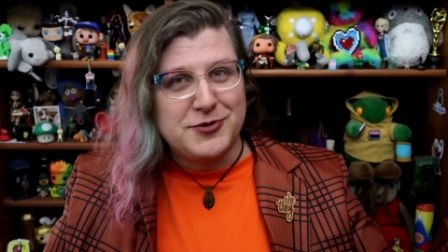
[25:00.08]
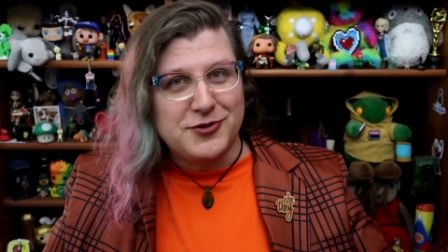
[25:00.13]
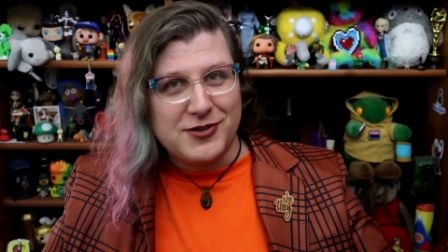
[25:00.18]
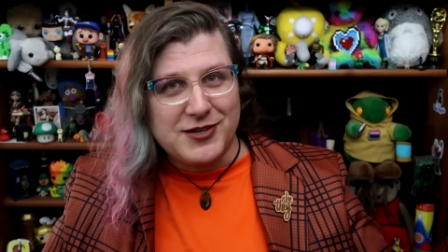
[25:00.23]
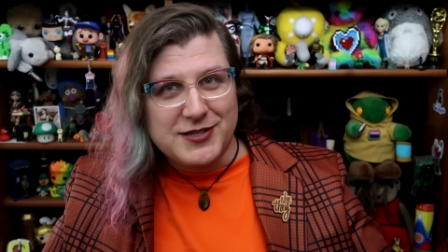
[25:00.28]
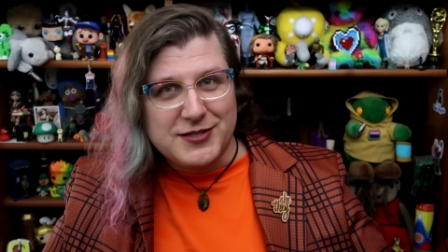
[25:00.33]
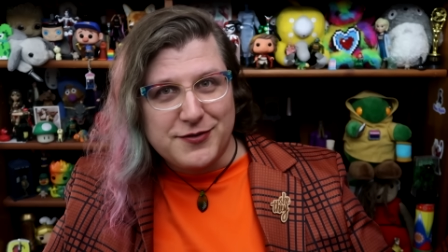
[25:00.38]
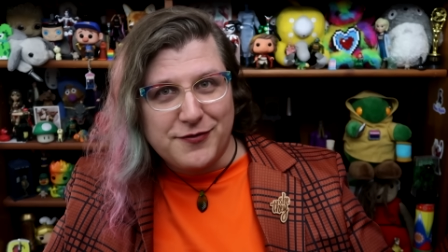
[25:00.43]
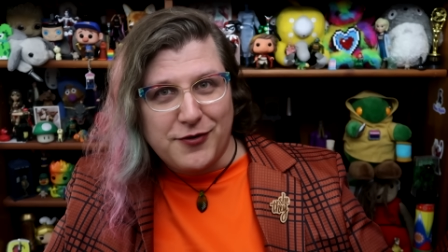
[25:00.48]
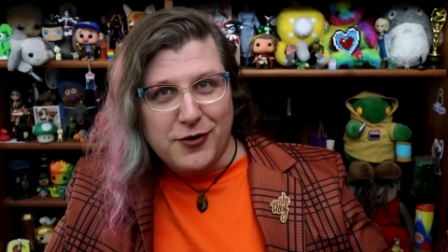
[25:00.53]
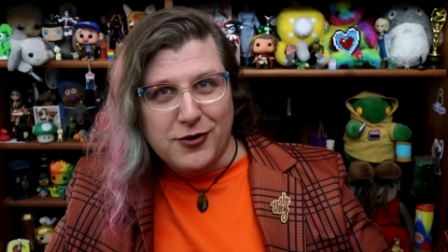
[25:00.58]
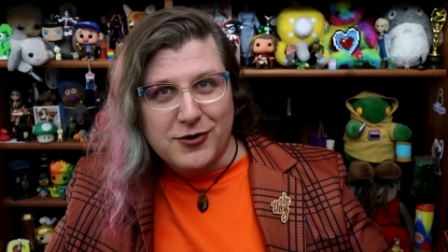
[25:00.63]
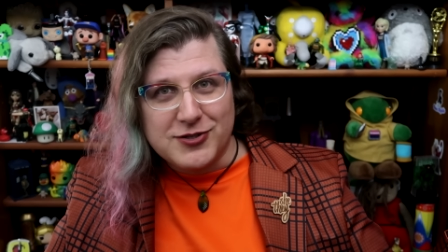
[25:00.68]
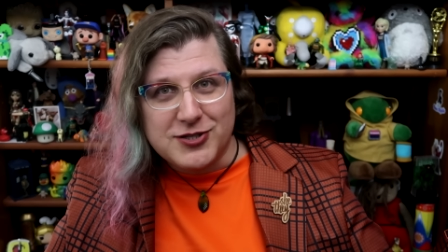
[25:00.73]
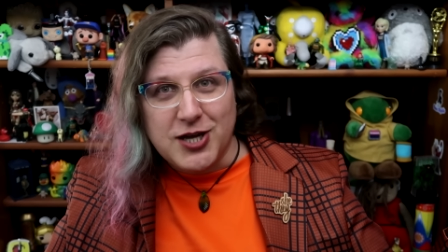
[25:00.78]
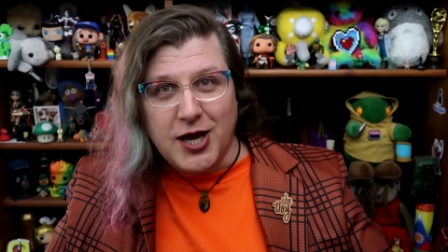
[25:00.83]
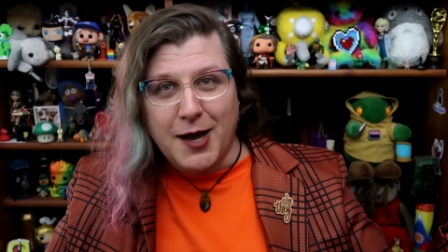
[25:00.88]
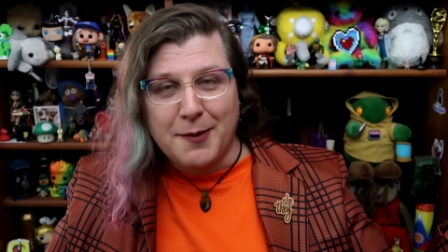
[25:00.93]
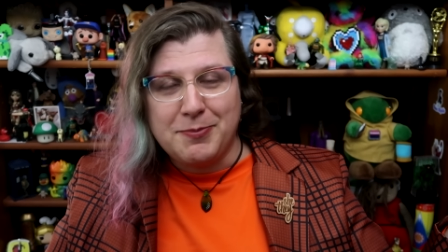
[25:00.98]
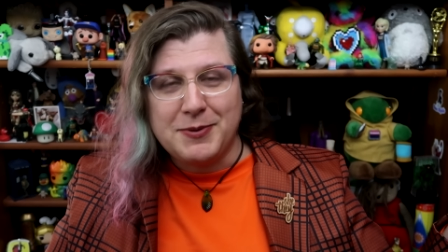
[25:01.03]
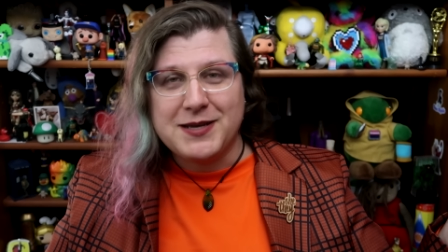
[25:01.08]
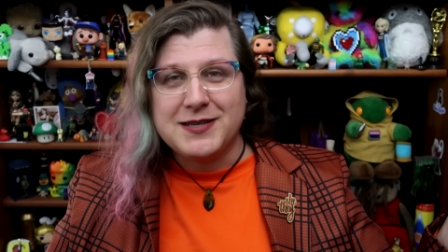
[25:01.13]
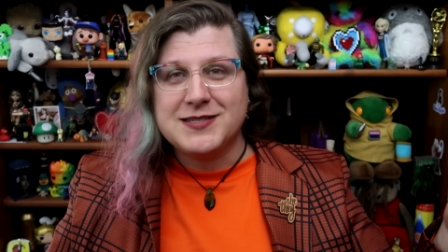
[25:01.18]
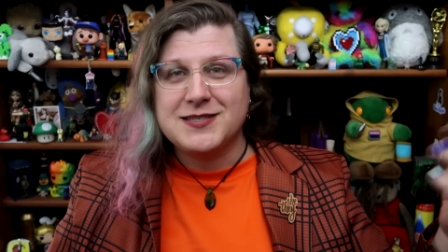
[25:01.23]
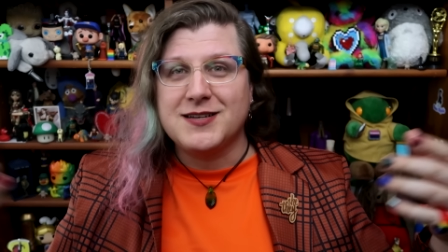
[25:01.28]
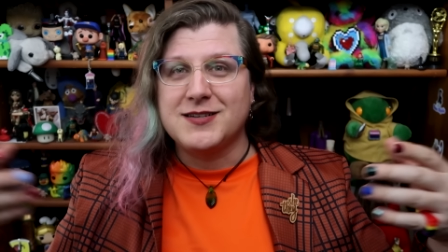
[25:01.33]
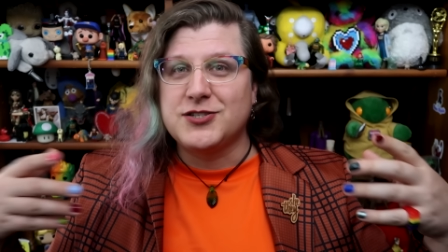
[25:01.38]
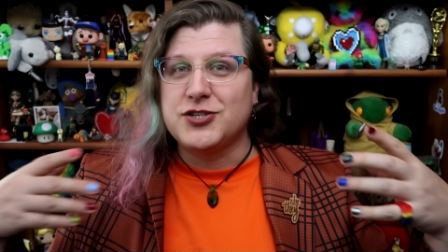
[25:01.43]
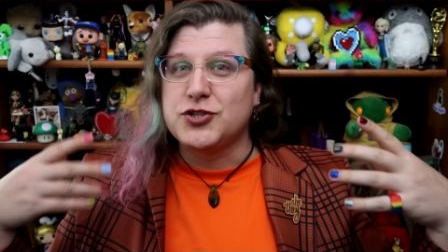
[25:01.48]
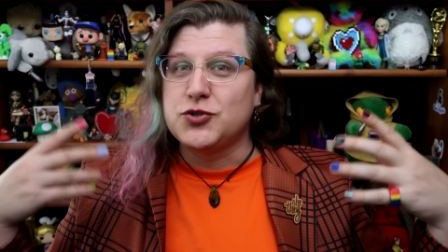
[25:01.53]
you get to vote on topics
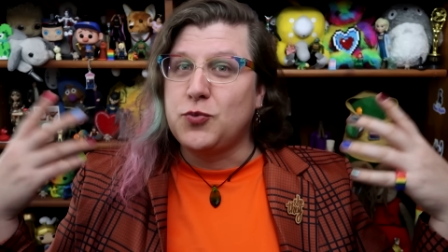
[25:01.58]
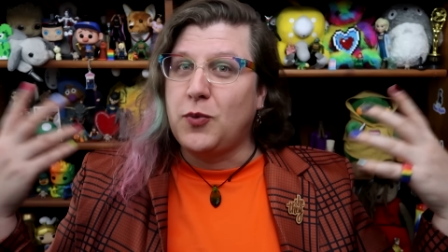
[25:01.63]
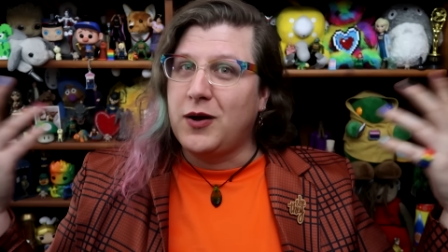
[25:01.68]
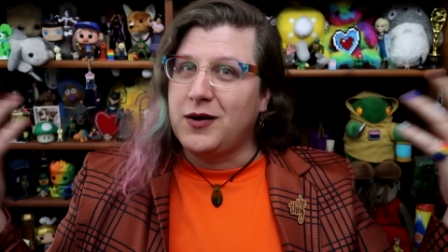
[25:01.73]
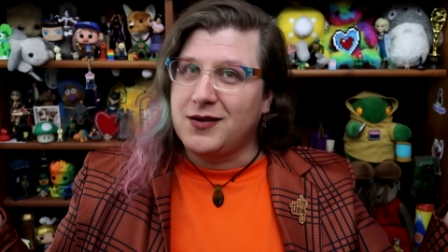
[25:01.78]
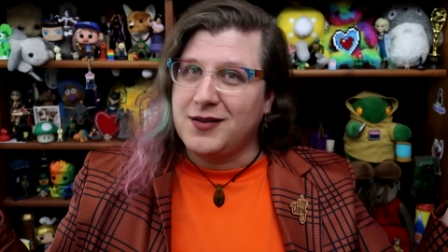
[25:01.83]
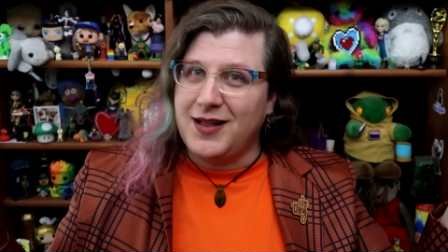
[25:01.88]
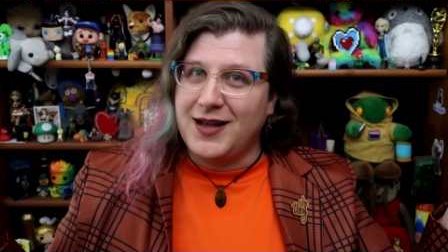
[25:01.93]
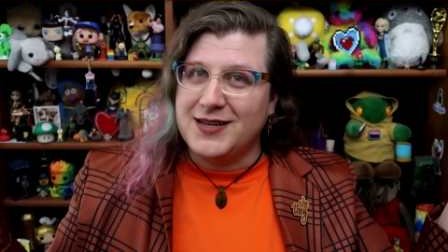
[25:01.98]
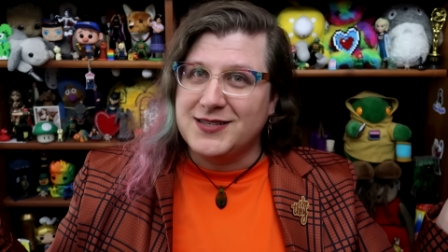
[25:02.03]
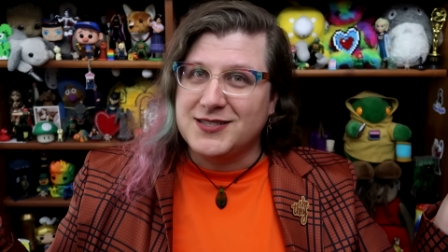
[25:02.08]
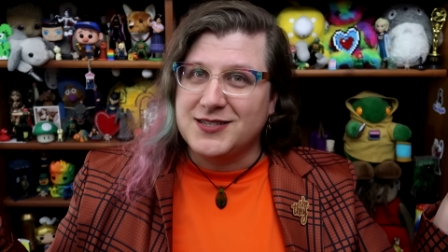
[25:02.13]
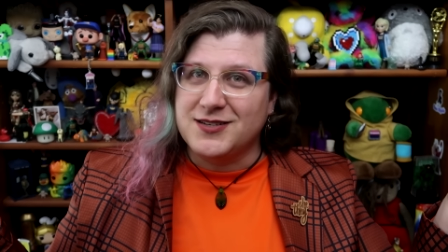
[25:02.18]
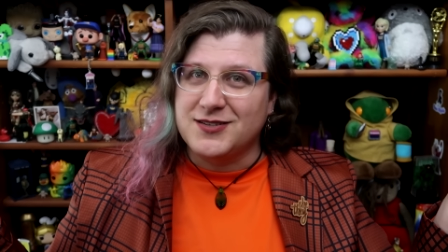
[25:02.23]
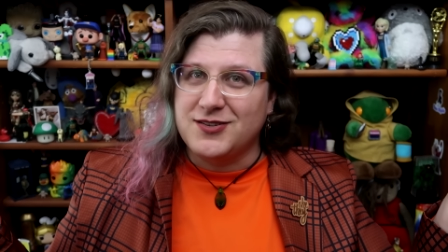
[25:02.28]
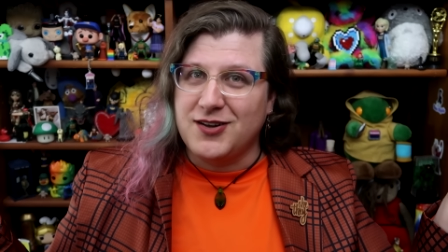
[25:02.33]
such as what classic